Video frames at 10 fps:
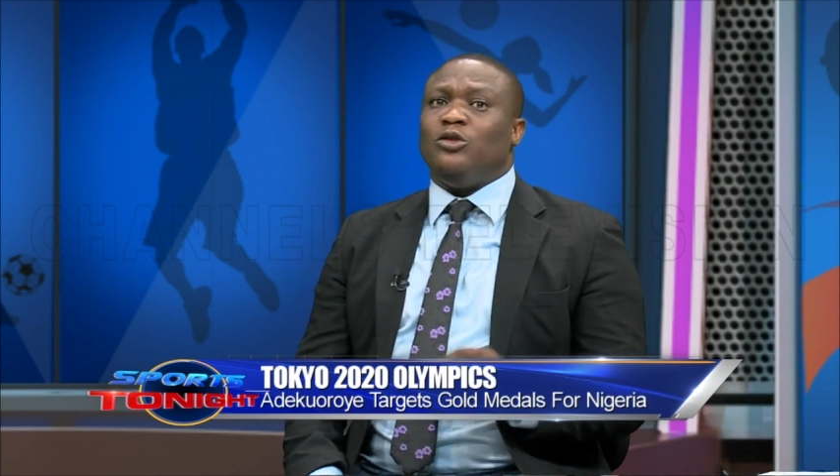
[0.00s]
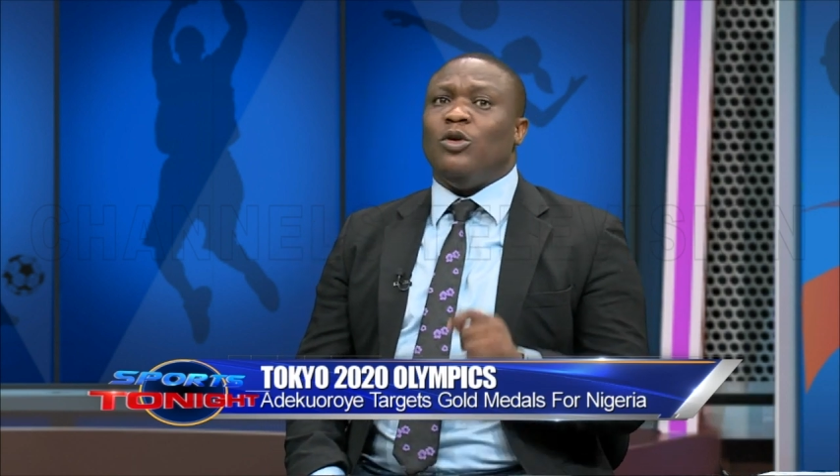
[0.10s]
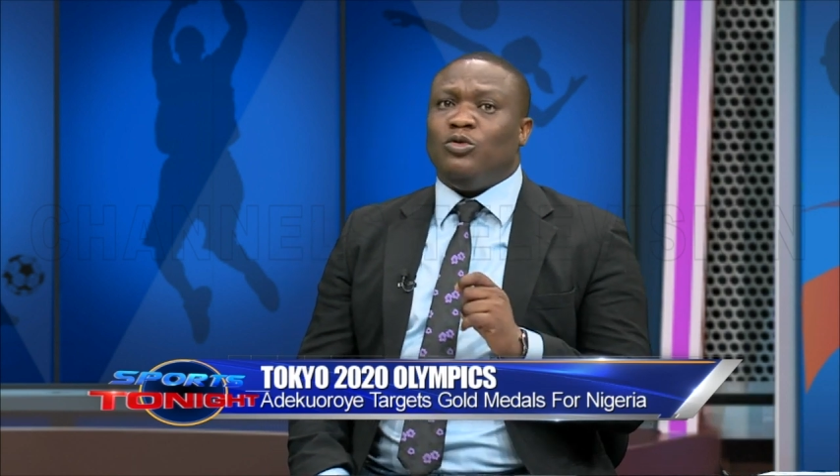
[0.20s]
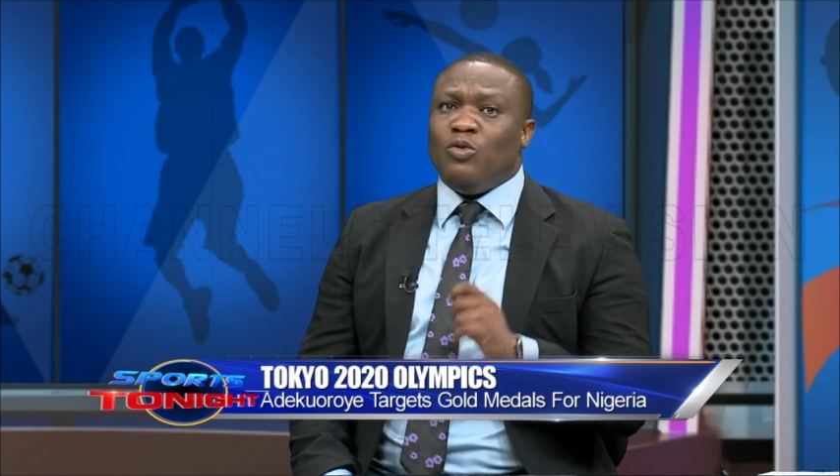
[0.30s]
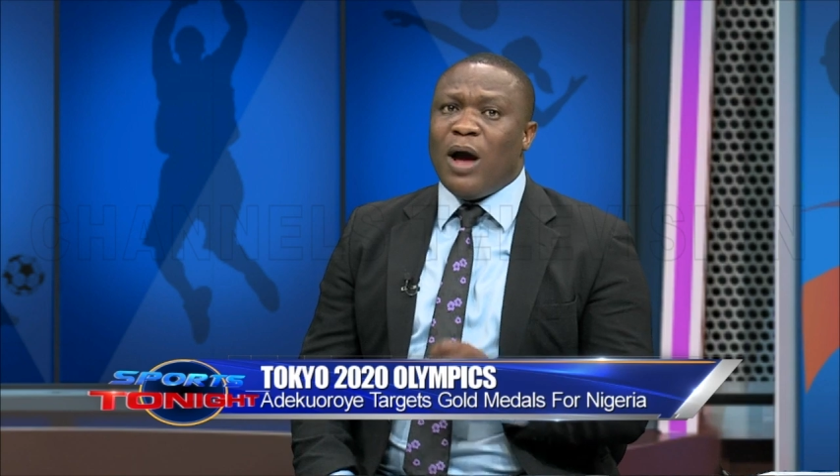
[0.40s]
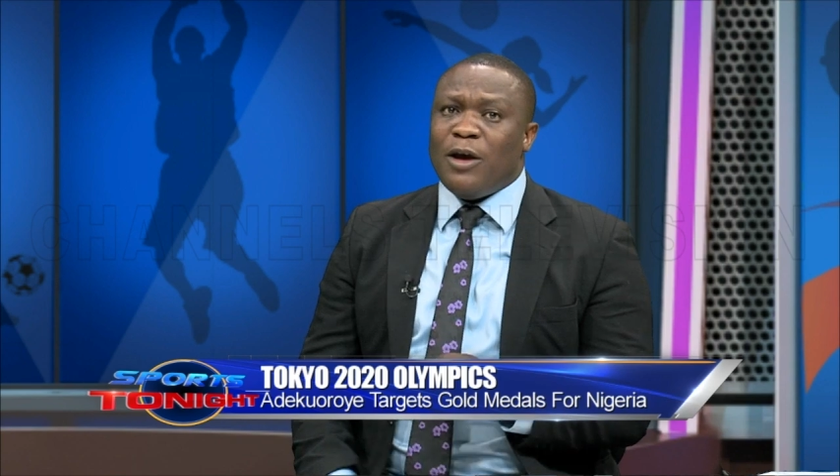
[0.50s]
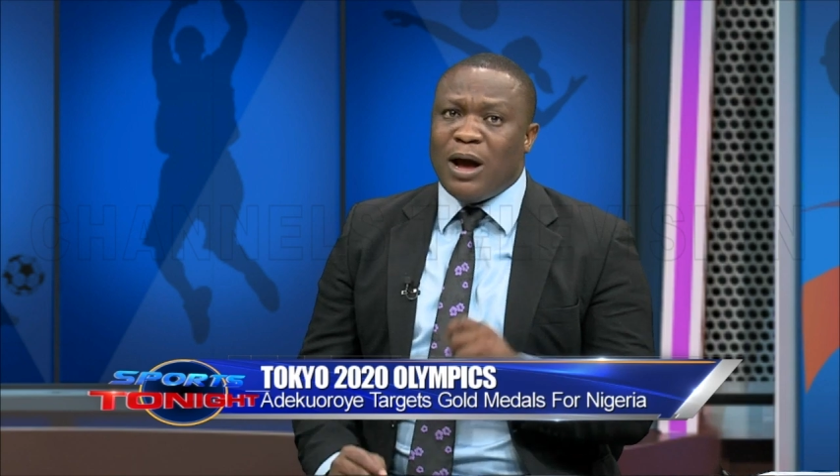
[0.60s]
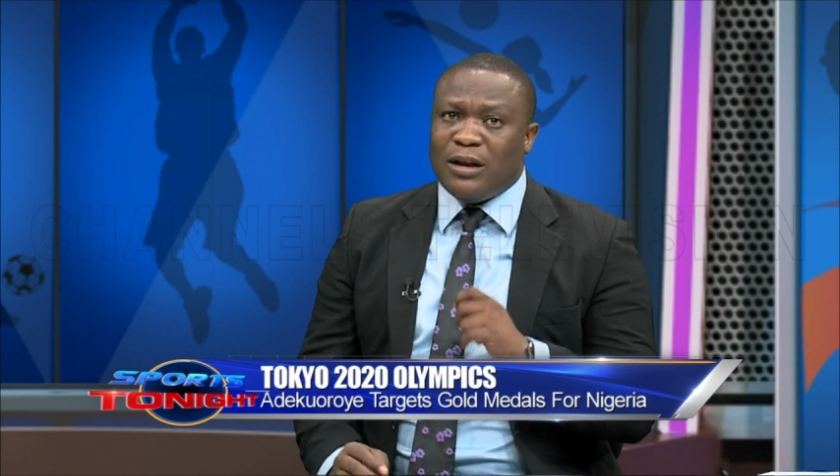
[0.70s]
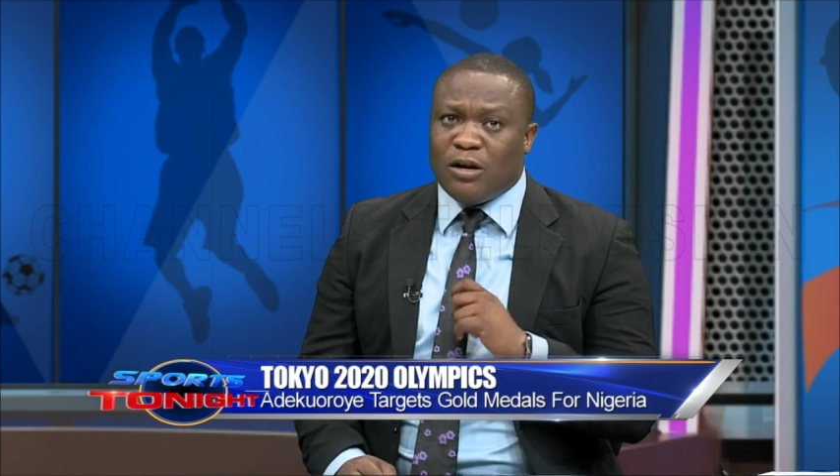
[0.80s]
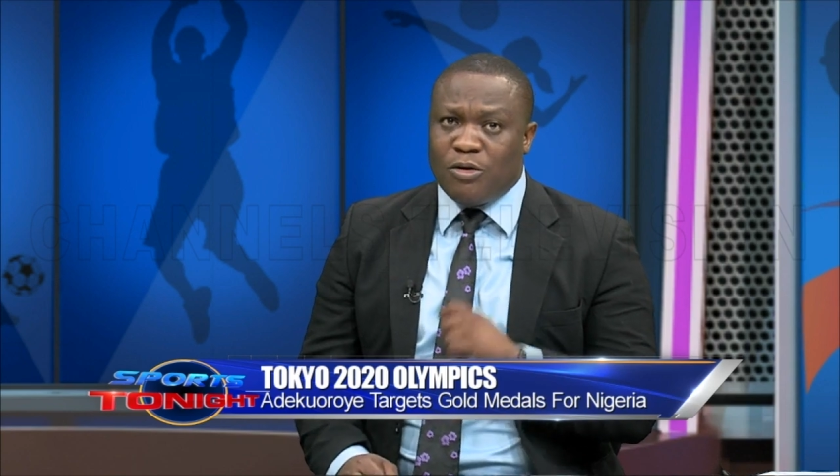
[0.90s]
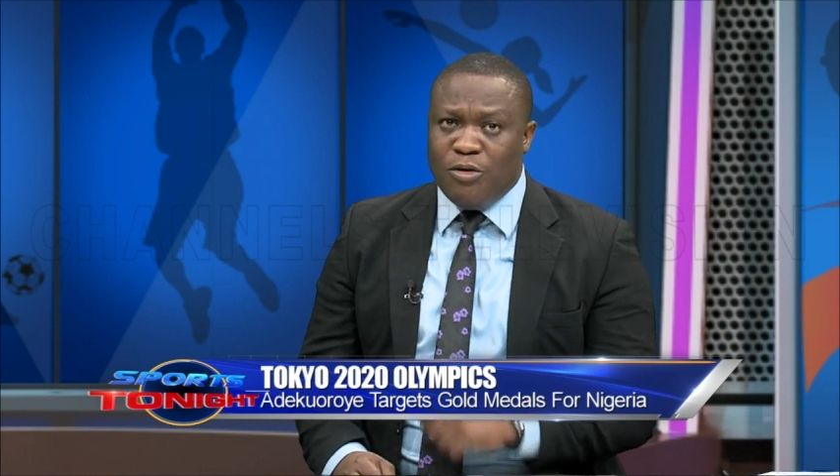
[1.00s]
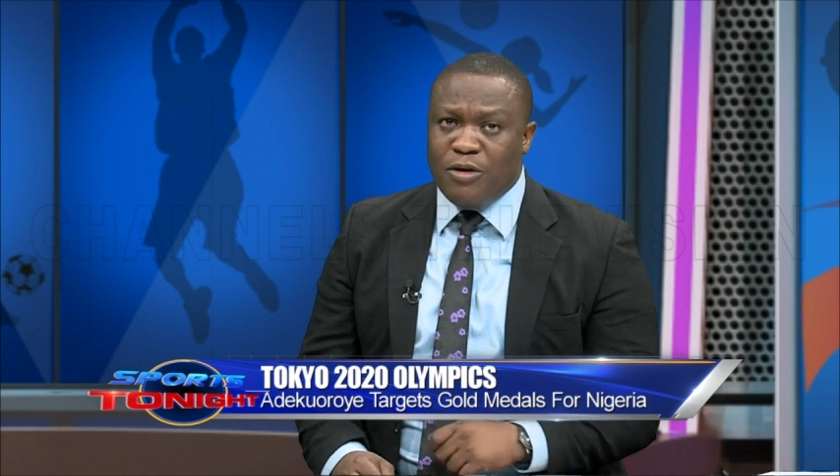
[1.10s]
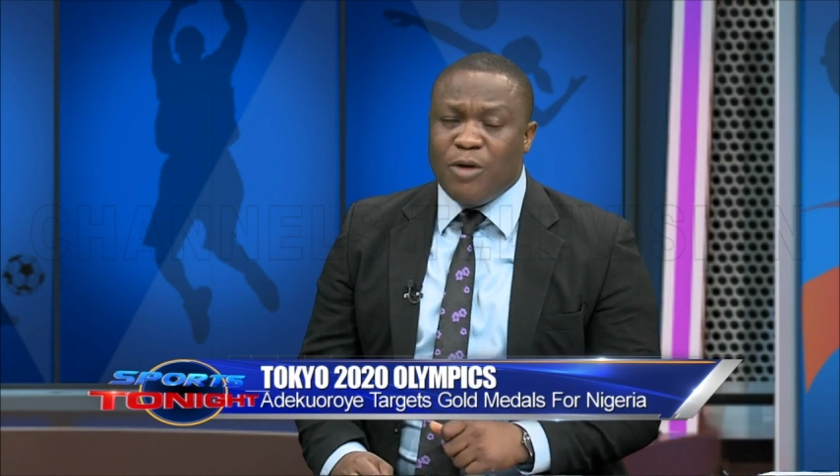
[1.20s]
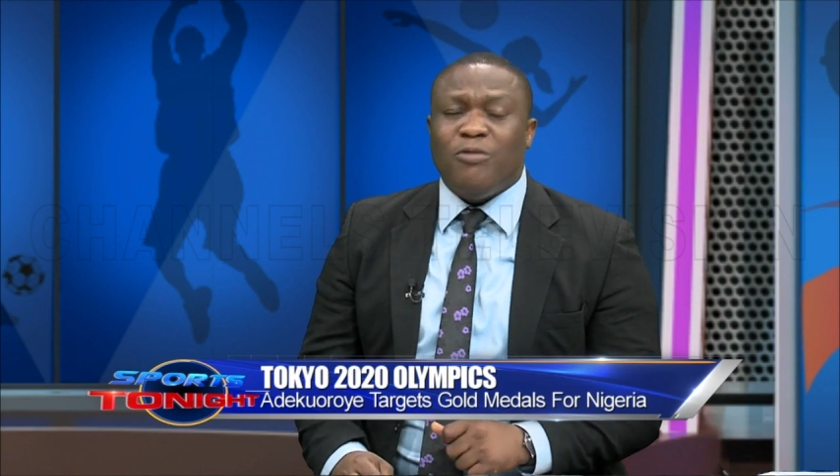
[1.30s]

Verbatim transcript: to Odunayo Adekuoroye.